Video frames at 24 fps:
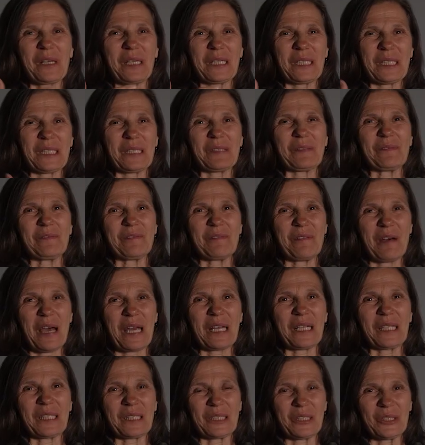that it
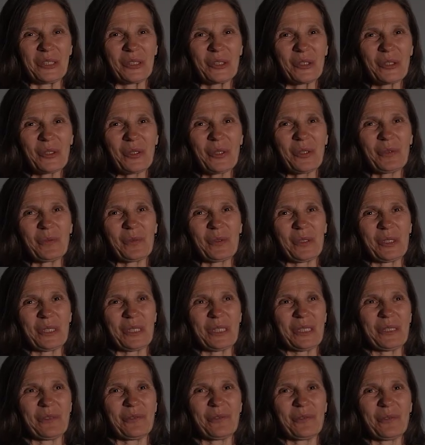finally took
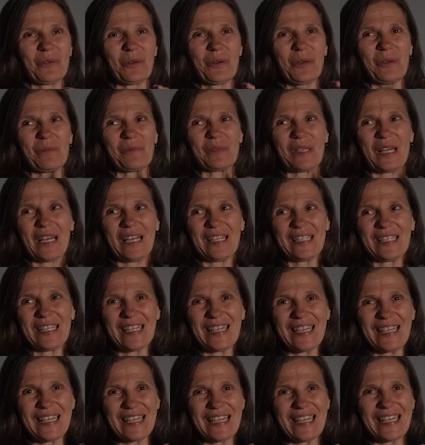was the form that
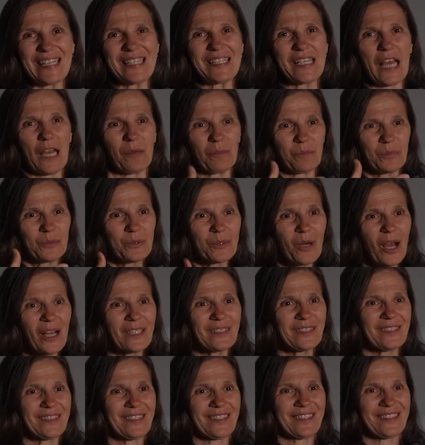in that
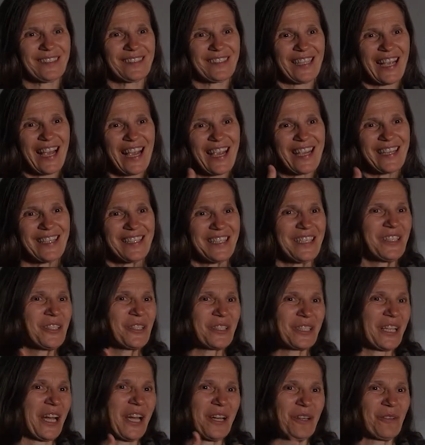process I
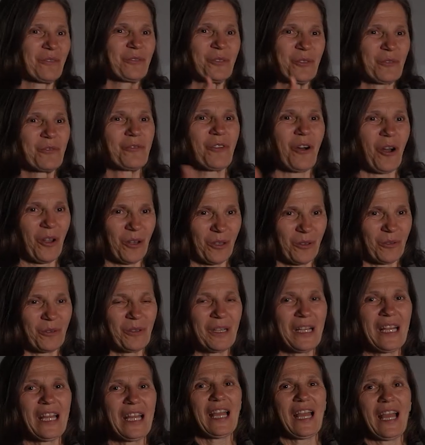needed kind of to follow.
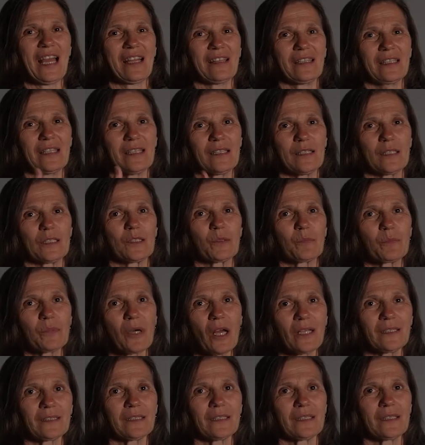And in this
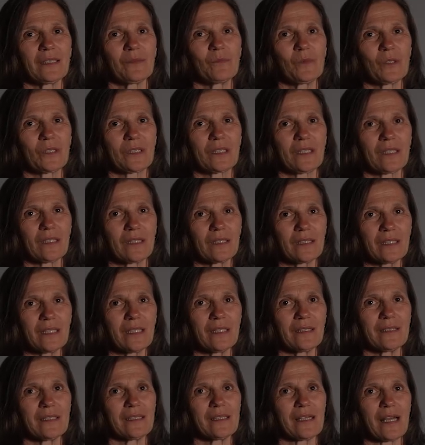process it was
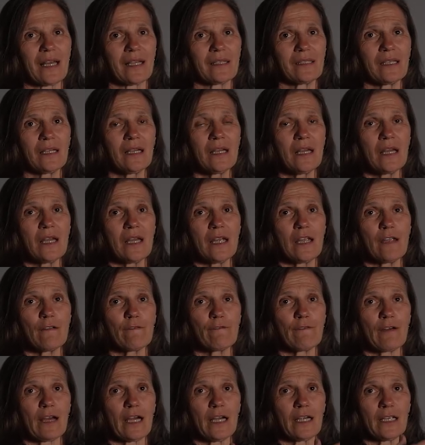clearly that
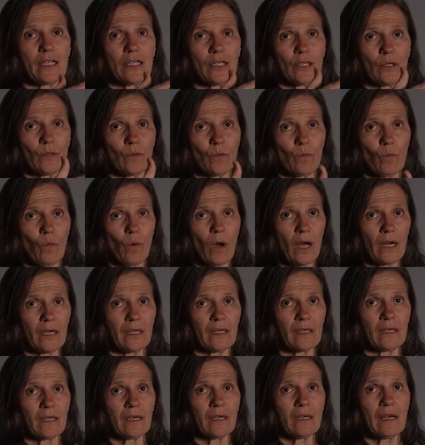if I want
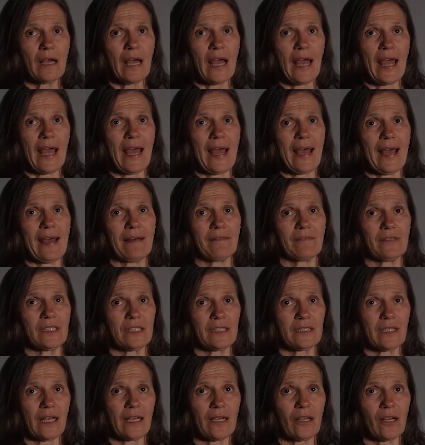to have
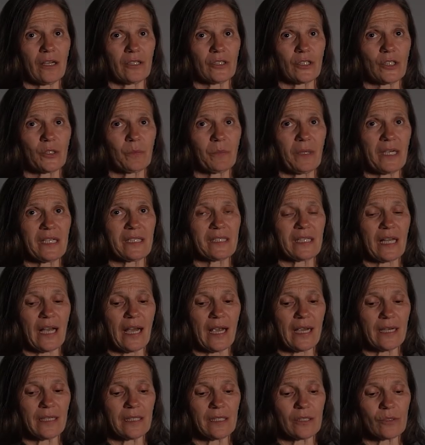this dialogic space,
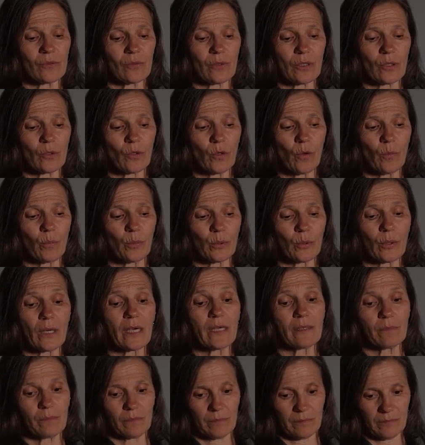I need to
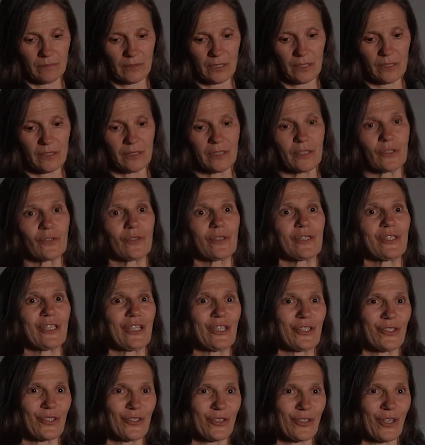incorporate, since
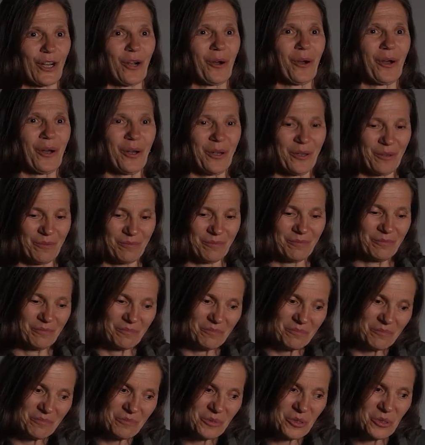dissertations are
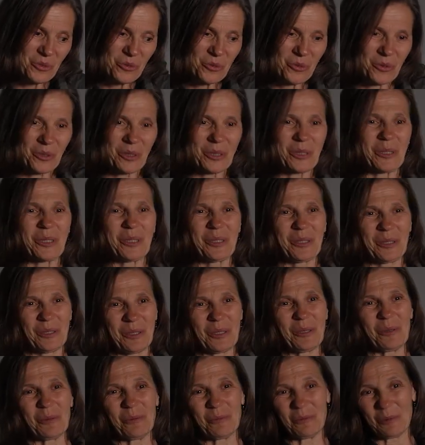usually
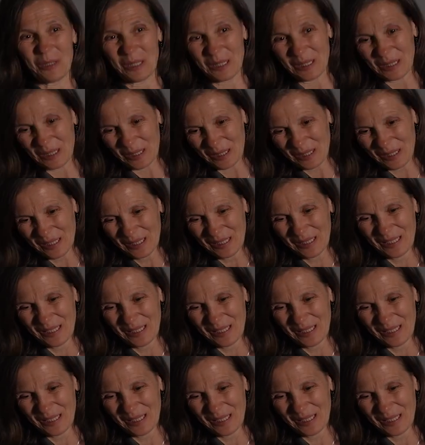written,